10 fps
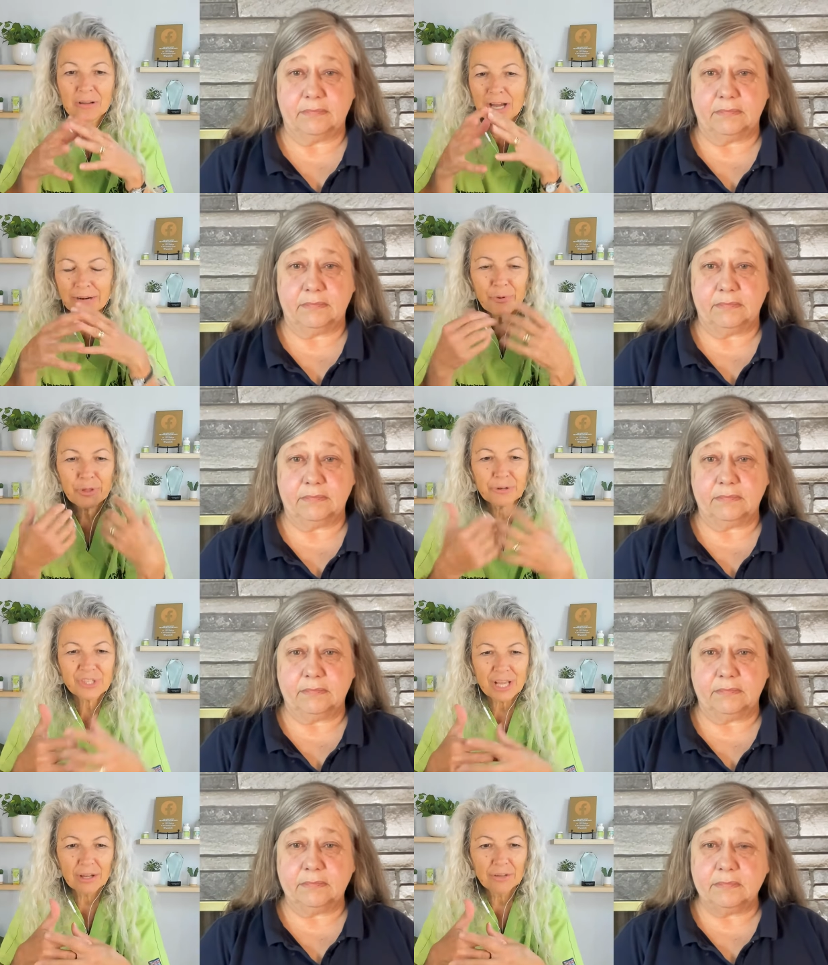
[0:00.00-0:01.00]
Speaker 1: kind of with
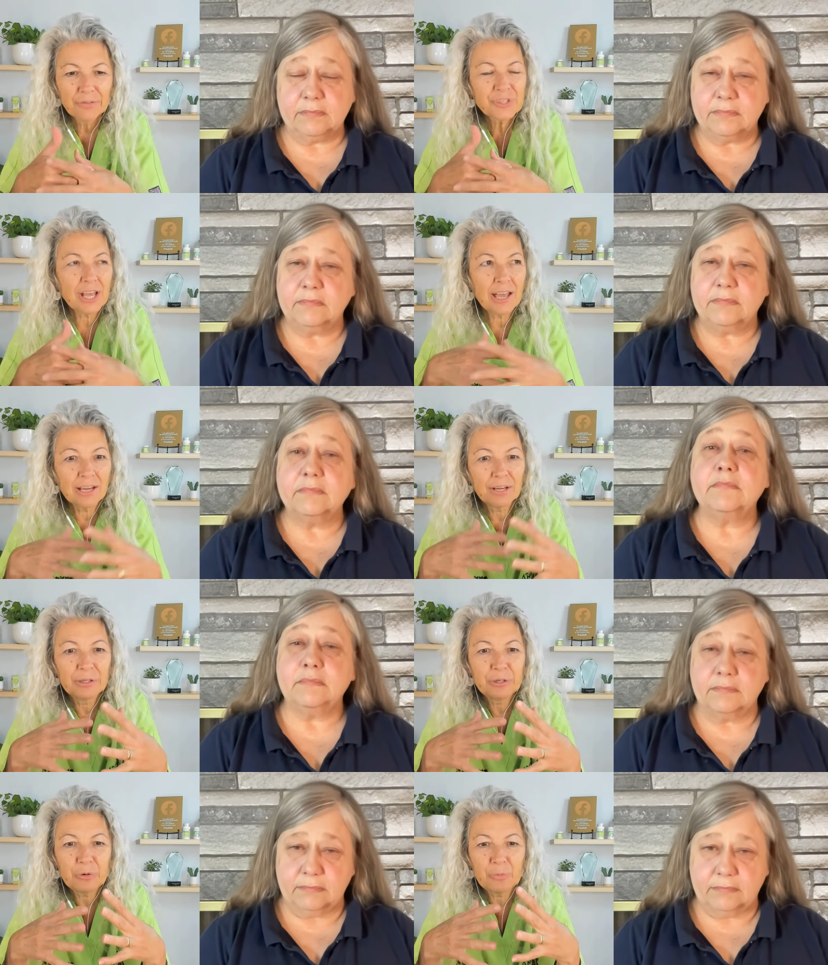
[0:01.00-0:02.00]
ourselves
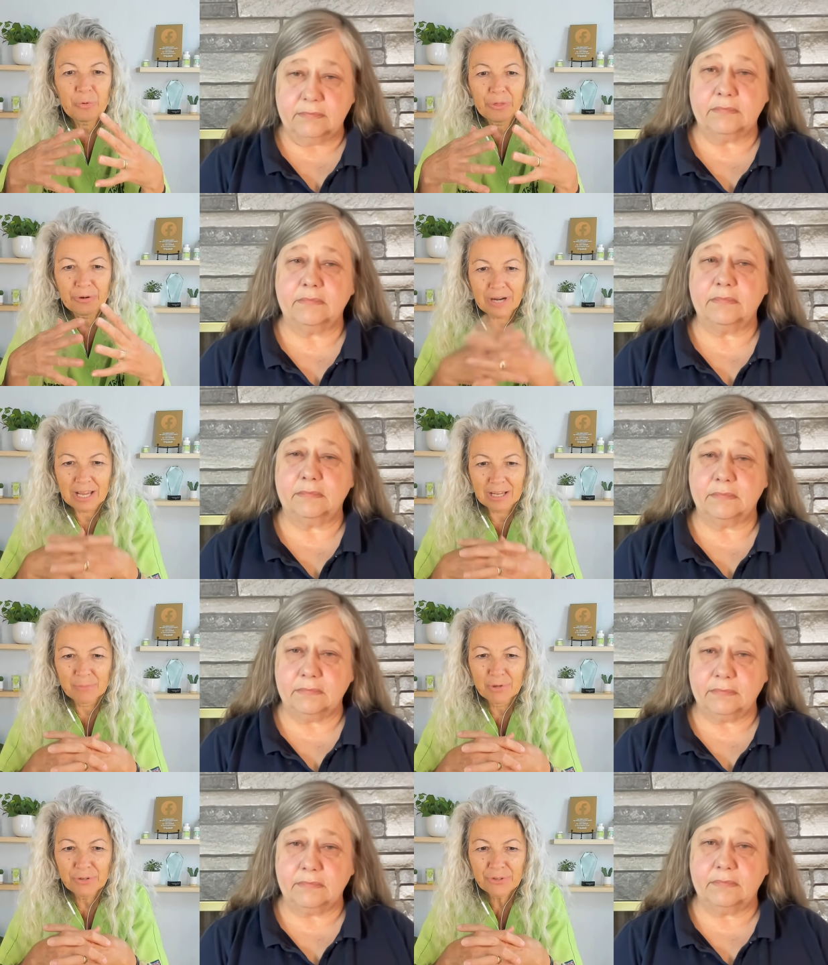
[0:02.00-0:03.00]
and with their
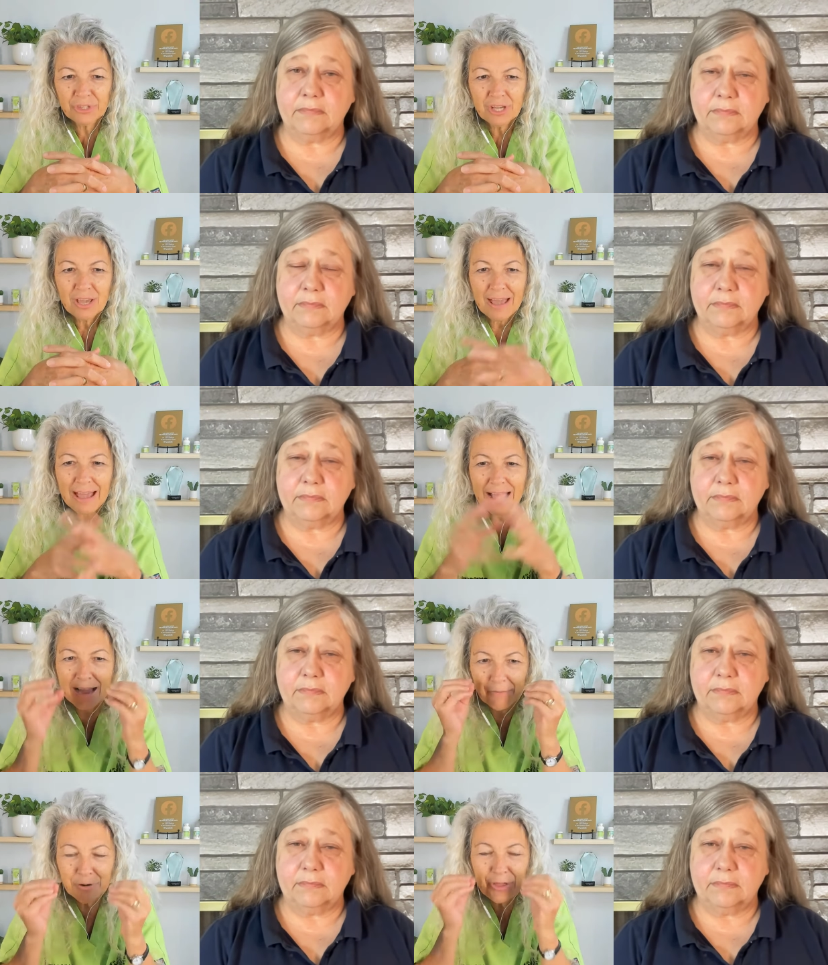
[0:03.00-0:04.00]
animals,
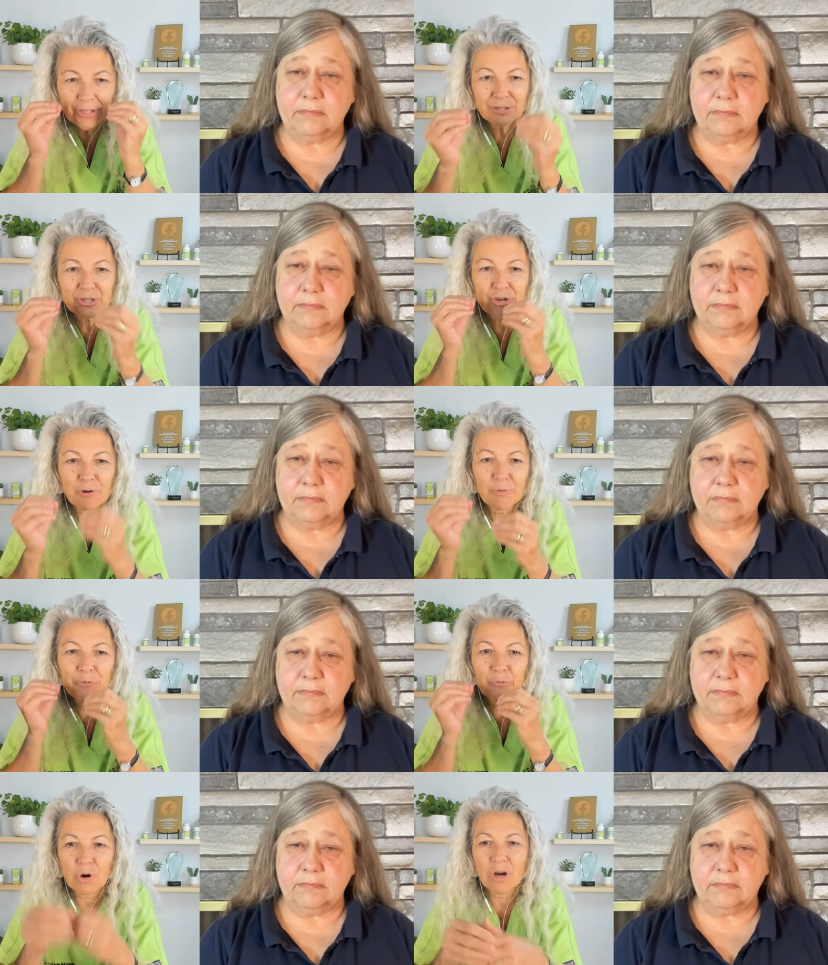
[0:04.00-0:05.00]
everything that's
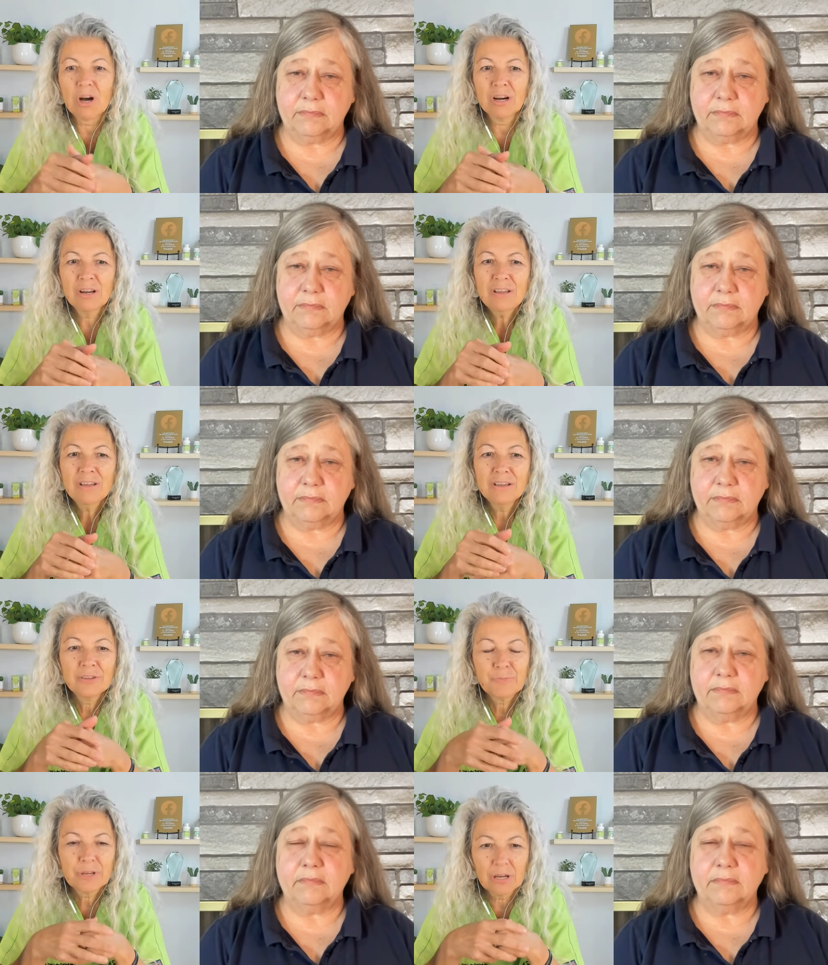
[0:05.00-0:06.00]
going wrong
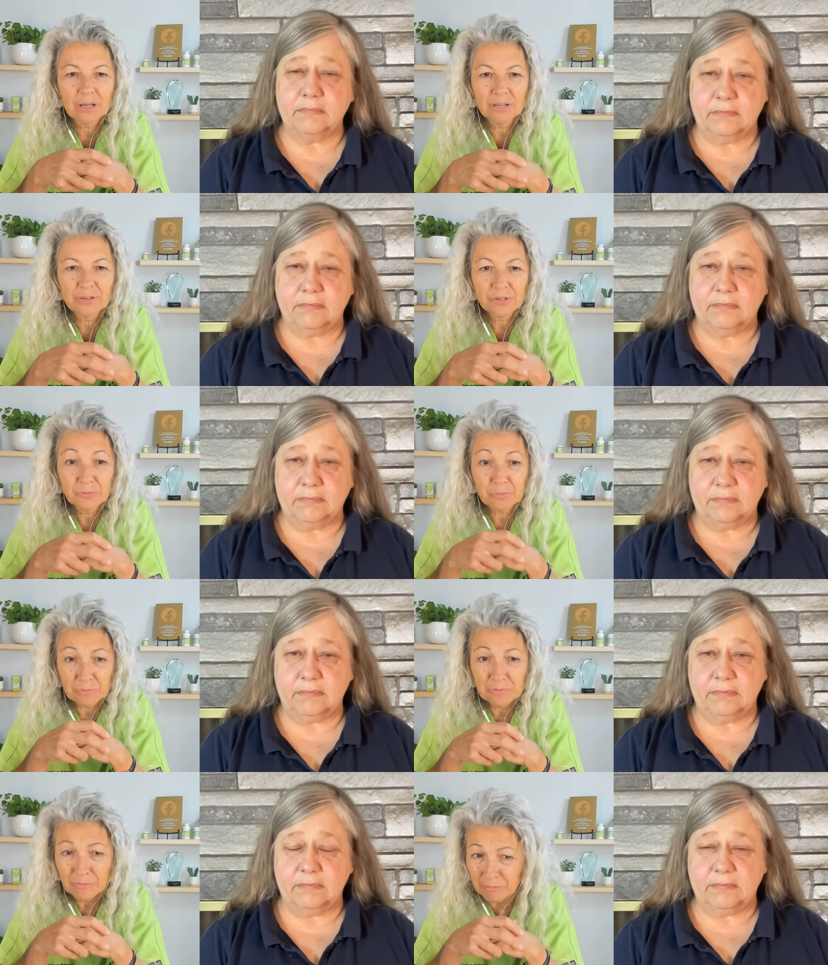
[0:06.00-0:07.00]
is because
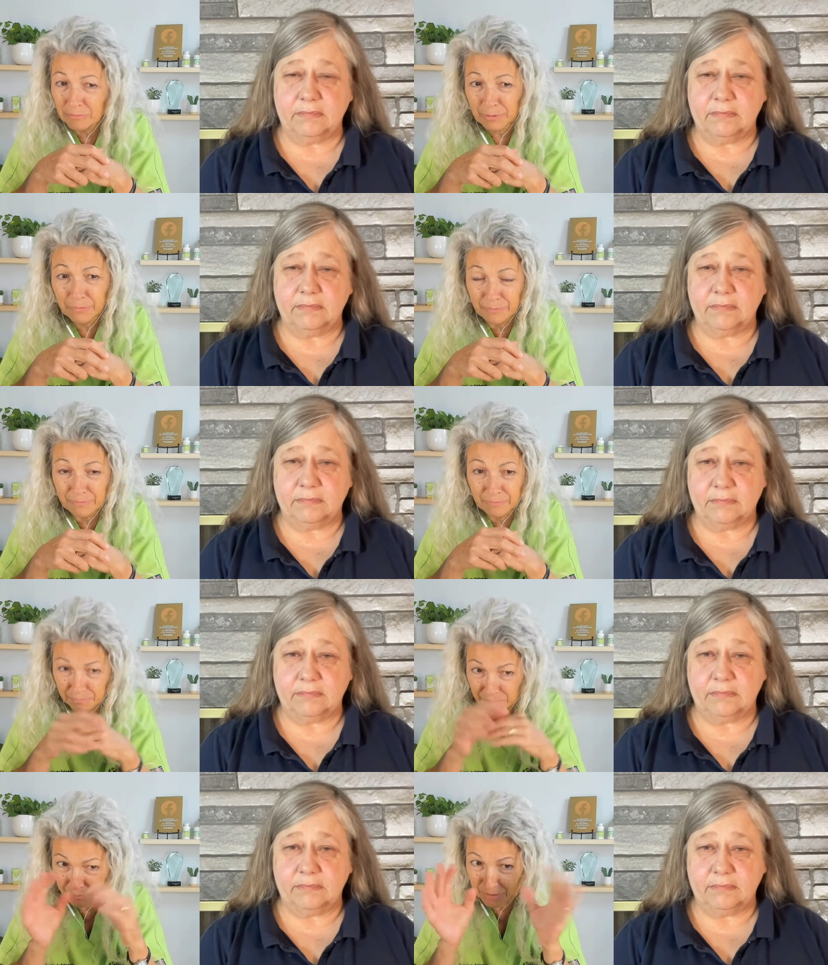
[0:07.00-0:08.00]
we've
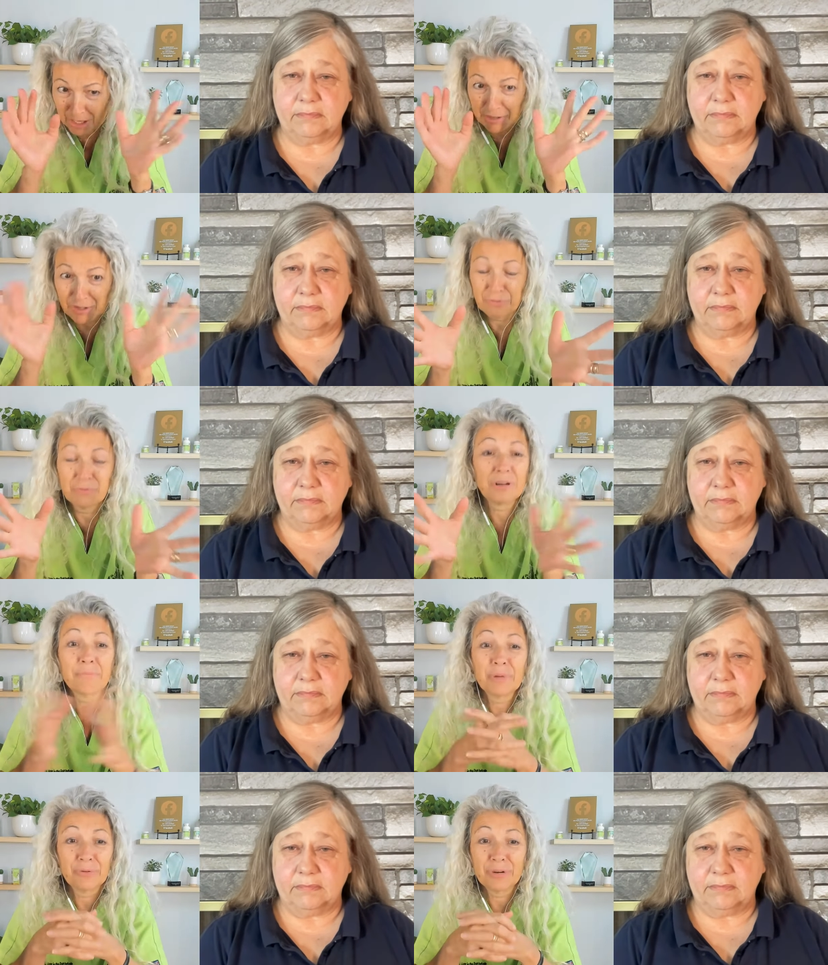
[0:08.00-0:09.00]
kind of screwed up
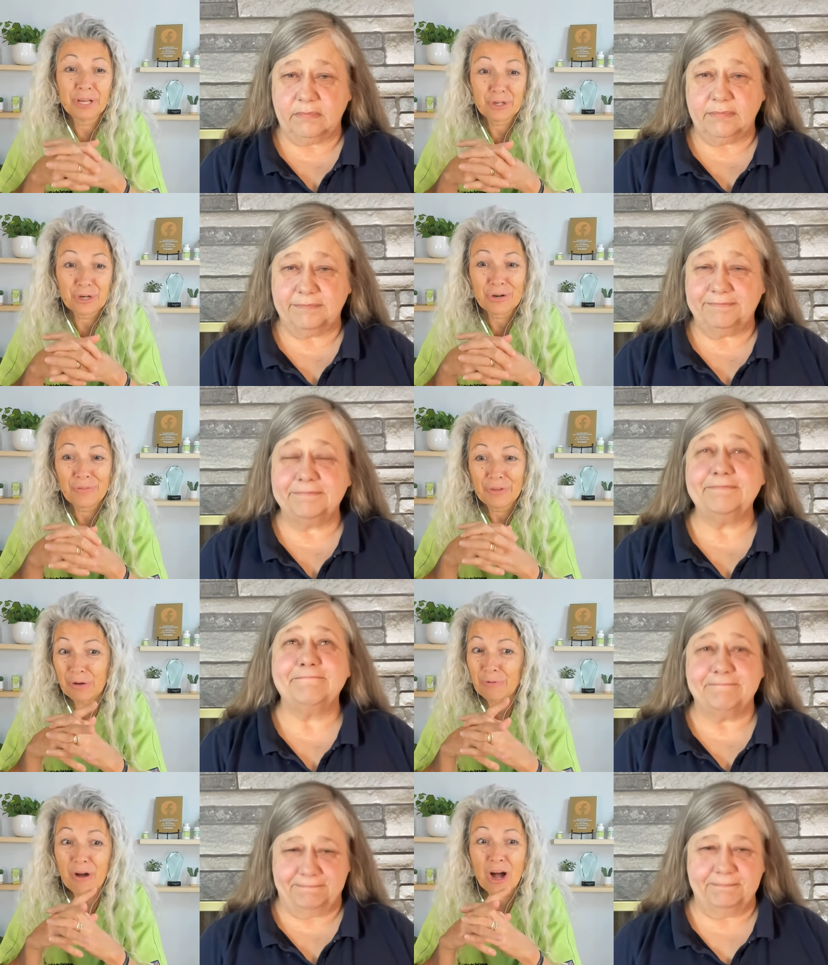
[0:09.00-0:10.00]
mother nature like we